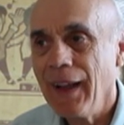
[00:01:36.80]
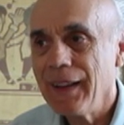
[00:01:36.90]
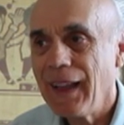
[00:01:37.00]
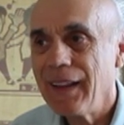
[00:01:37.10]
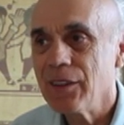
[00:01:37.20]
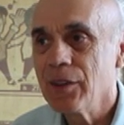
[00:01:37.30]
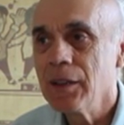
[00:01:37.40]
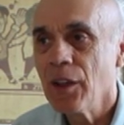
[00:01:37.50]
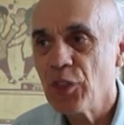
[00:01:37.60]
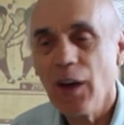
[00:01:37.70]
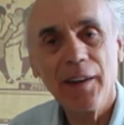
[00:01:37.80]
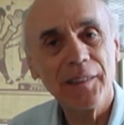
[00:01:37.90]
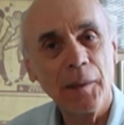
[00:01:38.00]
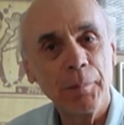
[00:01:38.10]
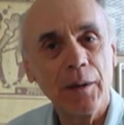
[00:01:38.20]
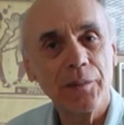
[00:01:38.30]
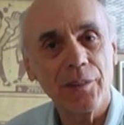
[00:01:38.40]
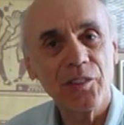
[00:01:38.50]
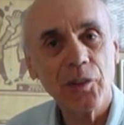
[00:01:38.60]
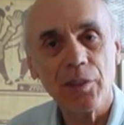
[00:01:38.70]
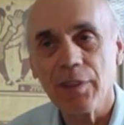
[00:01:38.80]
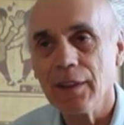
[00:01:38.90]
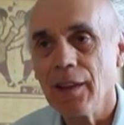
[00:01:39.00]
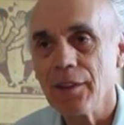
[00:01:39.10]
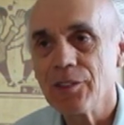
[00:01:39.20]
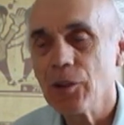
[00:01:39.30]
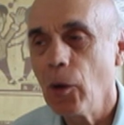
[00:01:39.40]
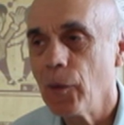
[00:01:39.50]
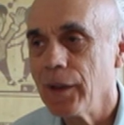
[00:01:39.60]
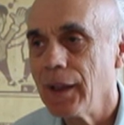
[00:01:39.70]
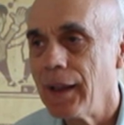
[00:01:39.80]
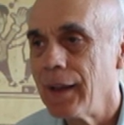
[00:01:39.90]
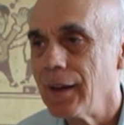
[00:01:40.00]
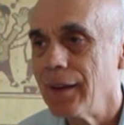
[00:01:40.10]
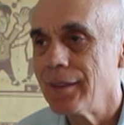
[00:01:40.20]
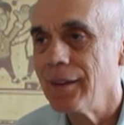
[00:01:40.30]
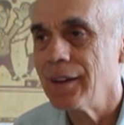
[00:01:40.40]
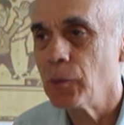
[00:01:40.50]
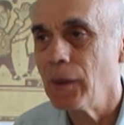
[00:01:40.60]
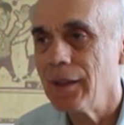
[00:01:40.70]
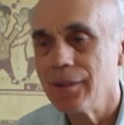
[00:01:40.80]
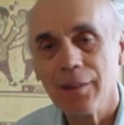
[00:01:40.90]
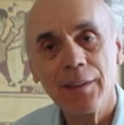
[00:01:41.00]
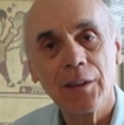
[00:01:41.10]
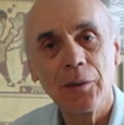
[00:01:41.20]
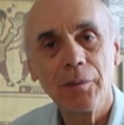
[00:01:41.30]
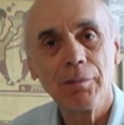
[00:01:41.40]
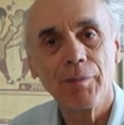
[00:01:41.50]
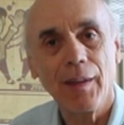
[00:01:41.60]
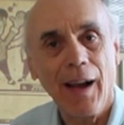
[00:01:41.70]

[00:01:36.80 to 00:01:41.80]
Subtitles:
had thought about the story, and I thought, well, you know,